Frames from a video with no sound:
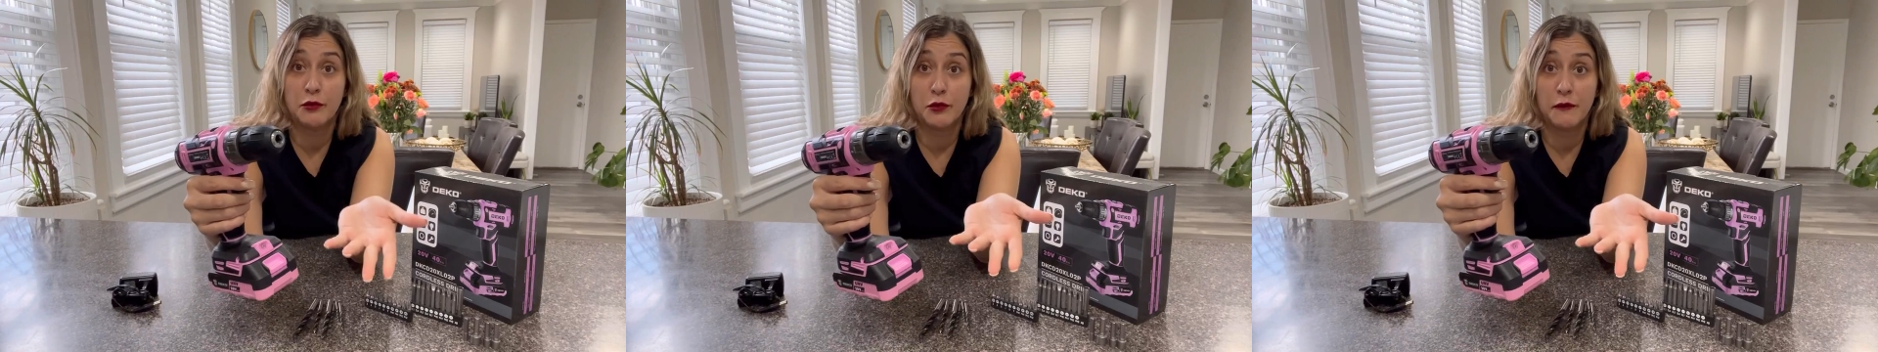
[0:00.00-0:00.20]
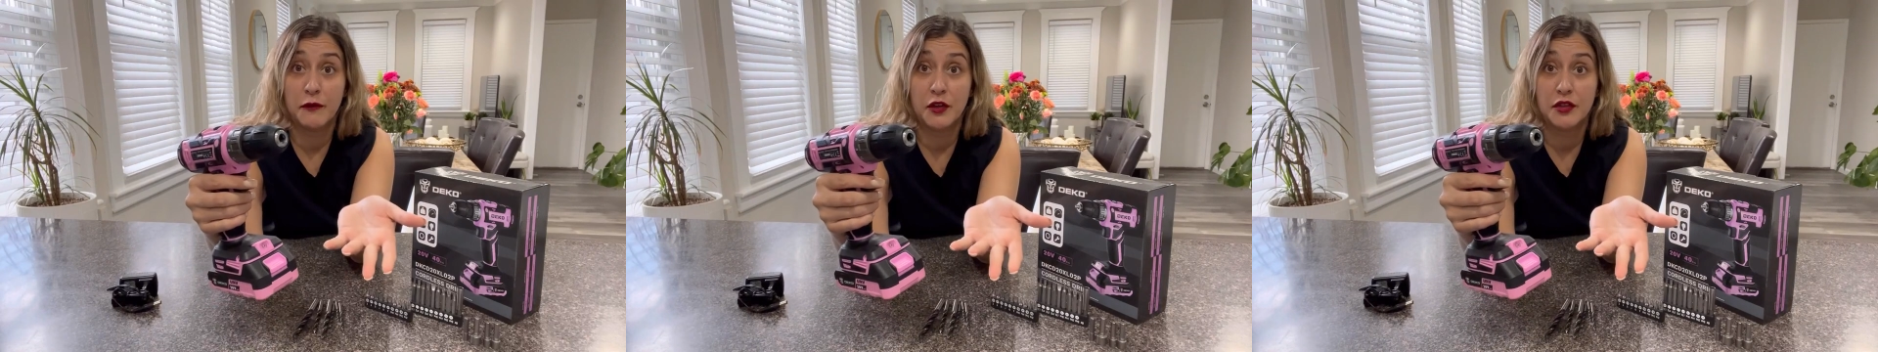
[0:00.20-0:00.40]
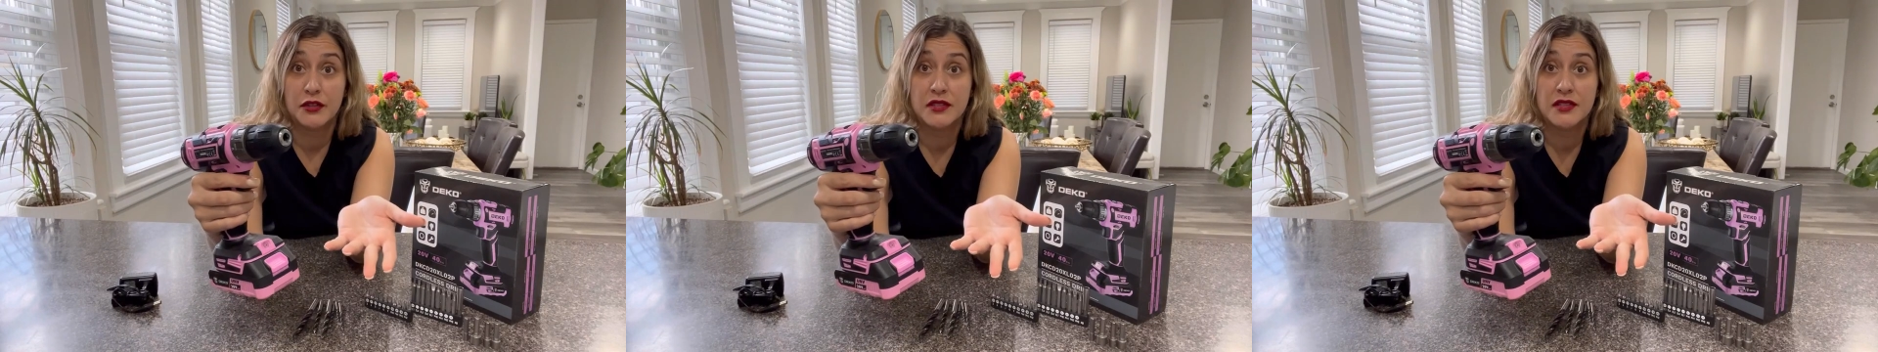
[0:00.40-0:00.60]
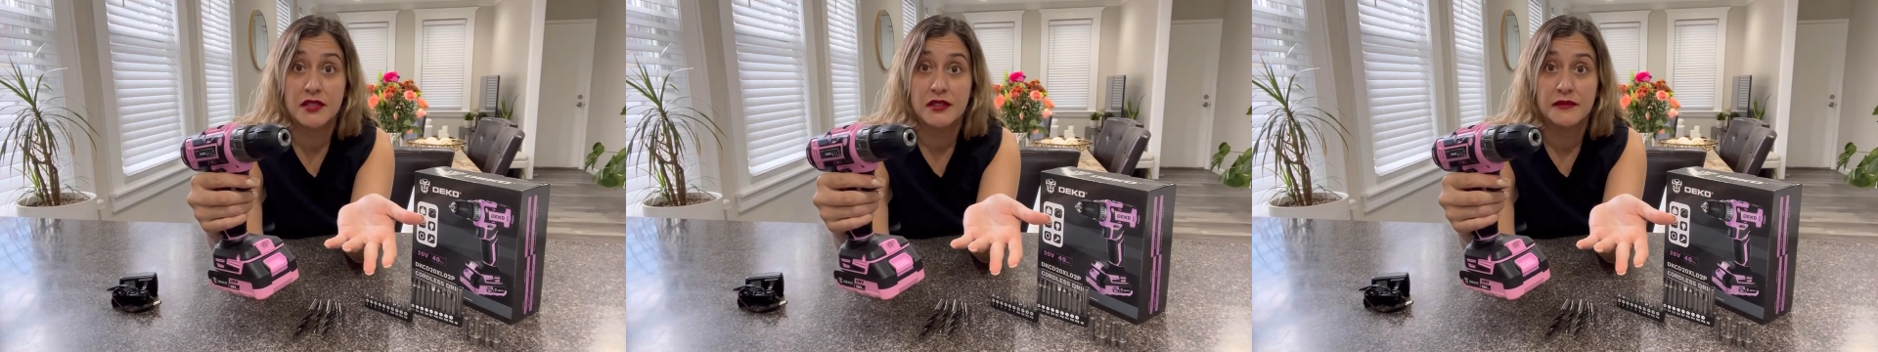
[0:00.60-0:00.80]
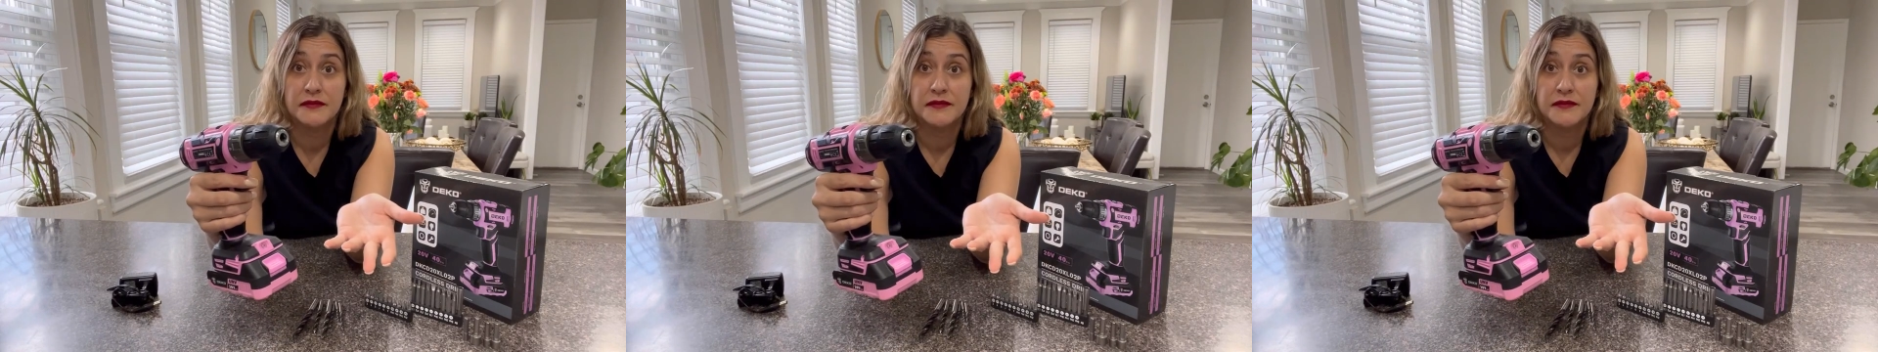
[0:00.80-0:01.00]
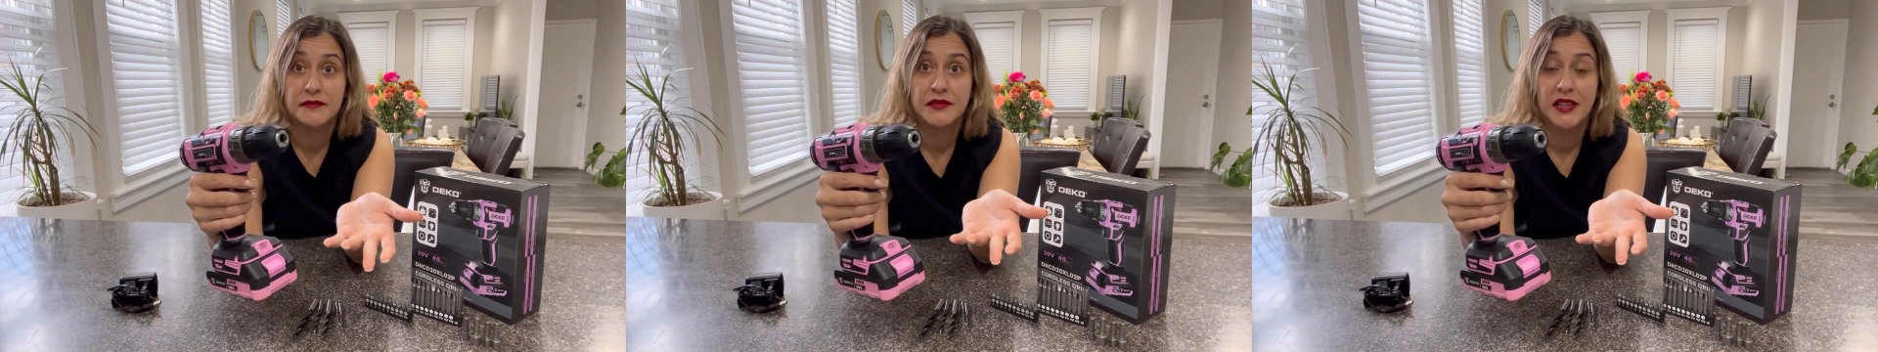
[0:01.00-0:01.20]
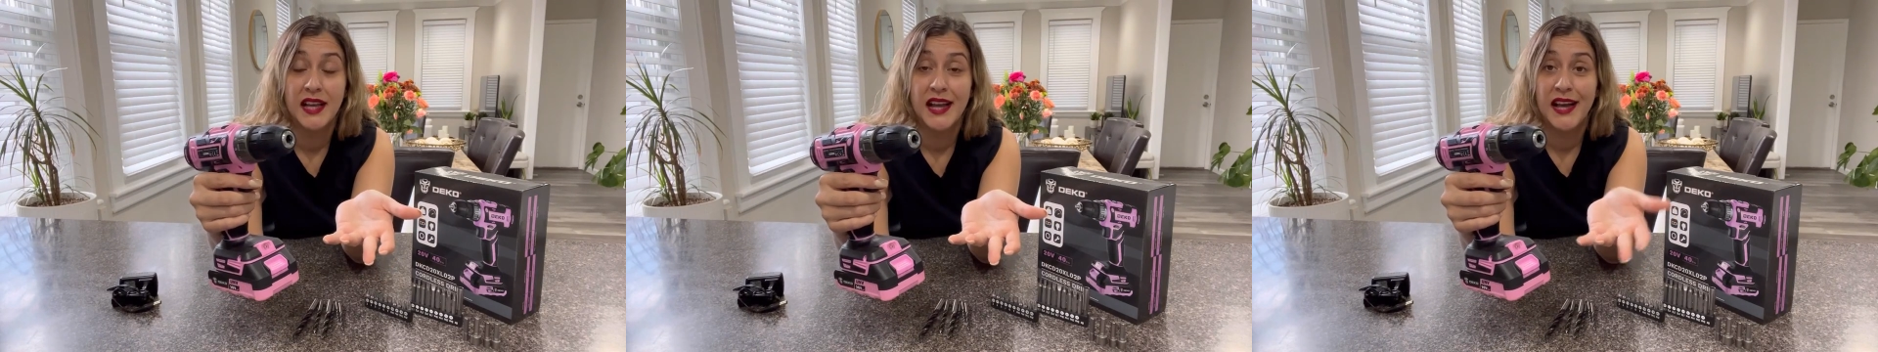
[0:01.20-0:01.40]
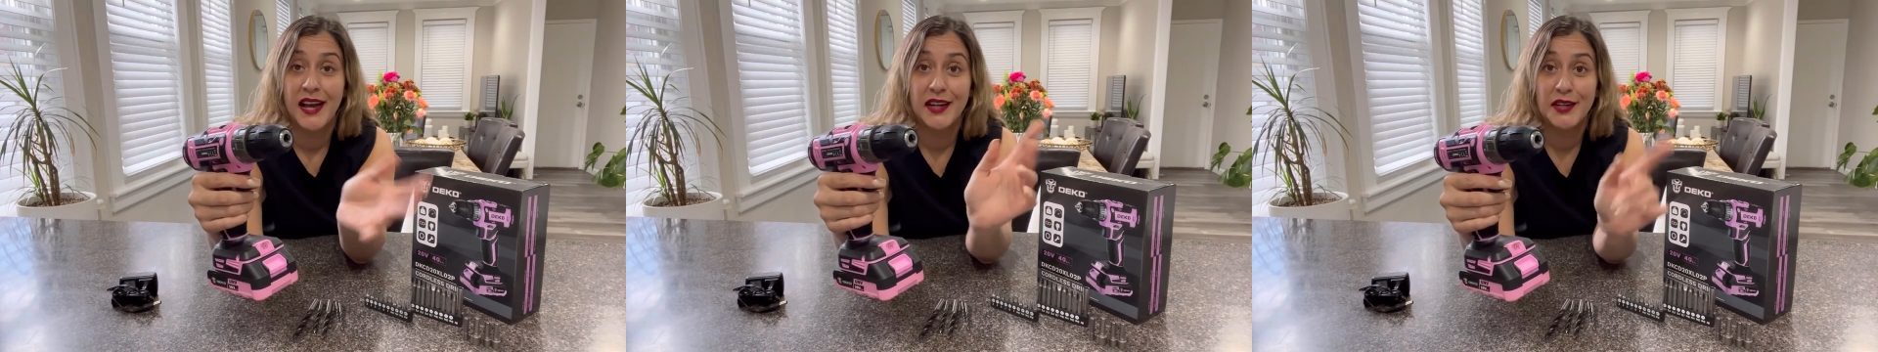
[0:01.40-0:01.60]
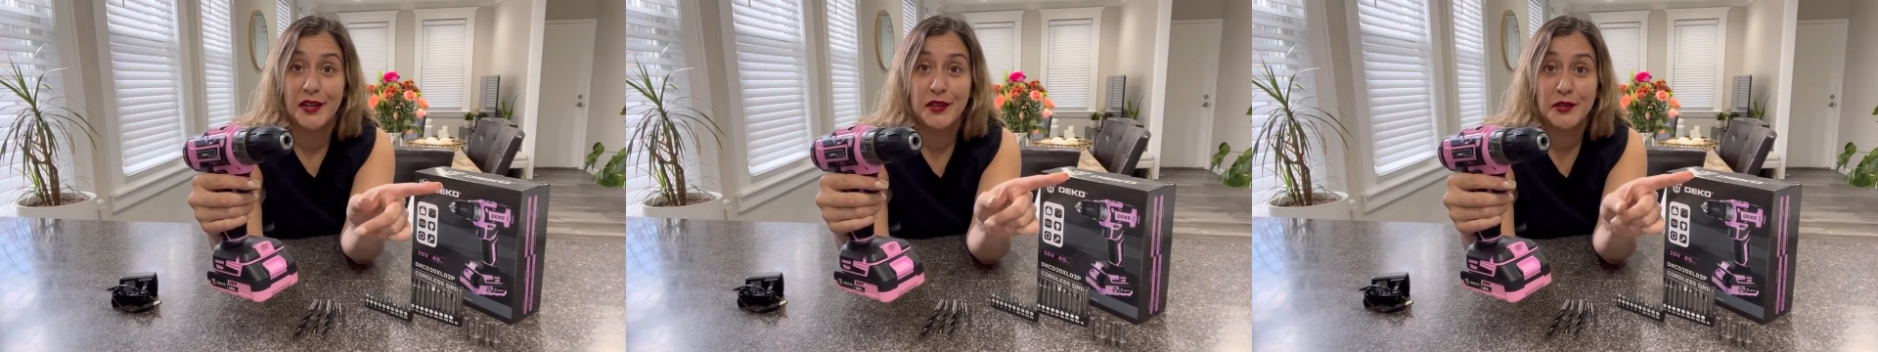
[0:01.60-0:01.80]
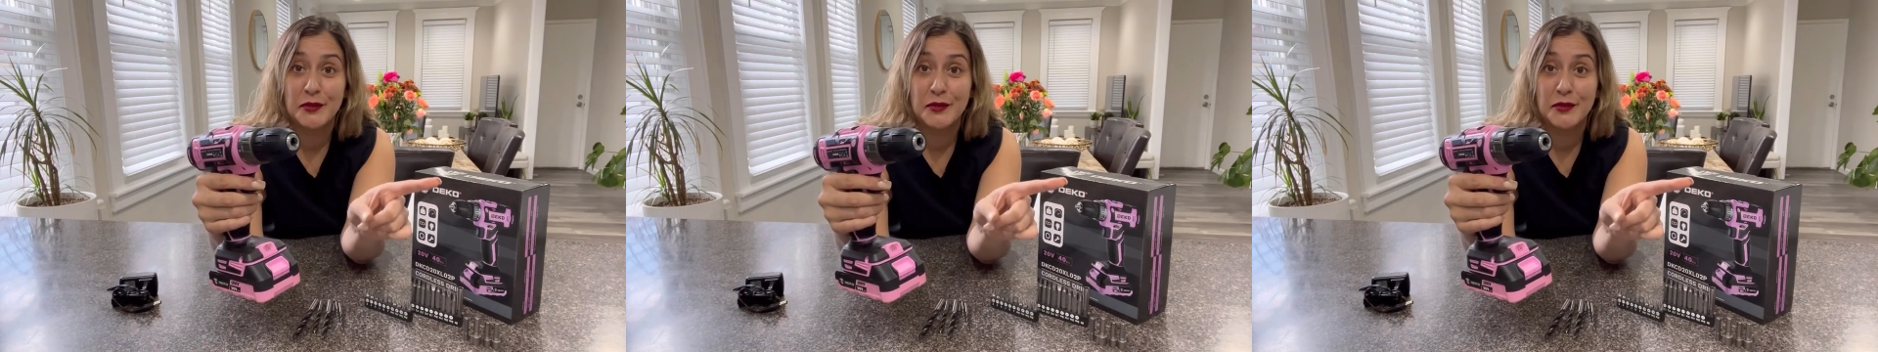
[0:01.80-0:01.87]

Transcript: reverse. Another